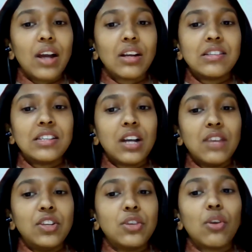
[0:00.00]
faculty
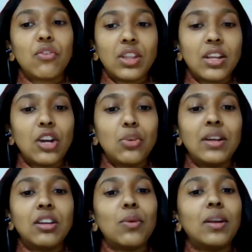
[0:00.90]
convener of Vritika
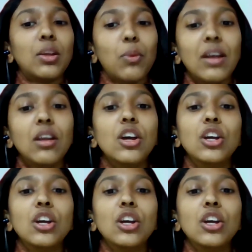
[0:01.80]
2021,